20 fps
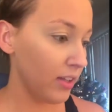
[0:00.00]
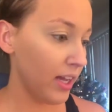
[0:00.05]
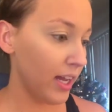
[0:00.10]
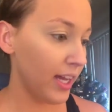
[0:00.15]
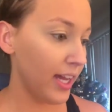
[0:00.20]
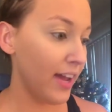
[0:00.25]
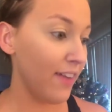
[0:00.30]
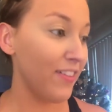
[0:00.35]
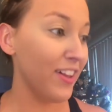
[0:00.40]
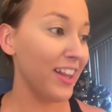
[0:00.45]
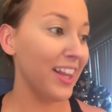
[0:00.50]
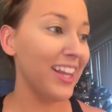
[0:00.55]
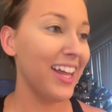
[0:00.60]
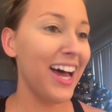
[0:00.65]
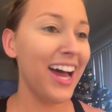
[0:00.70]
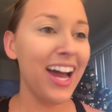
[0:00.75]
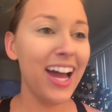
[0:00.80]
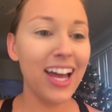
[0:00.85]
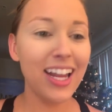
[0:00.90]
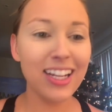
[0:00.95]
I have a
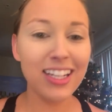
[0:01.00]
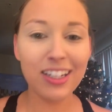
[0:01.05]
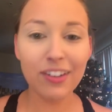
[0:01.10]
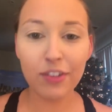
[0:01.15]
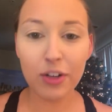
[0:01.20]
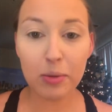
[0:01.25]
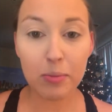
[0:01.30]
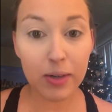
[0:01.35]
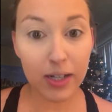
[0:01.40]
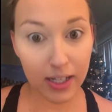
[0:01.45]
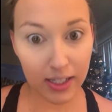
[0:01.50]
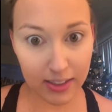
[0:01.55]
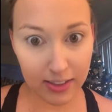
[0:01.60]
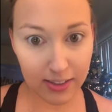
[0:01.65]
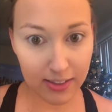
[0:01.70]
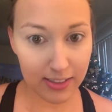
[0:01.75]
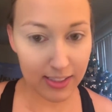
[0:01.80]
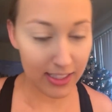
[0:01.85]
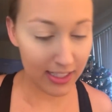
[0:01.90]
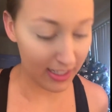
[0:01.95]
lot of different
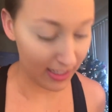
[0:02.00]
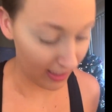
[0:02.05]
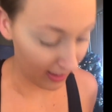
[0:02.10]
bronzers that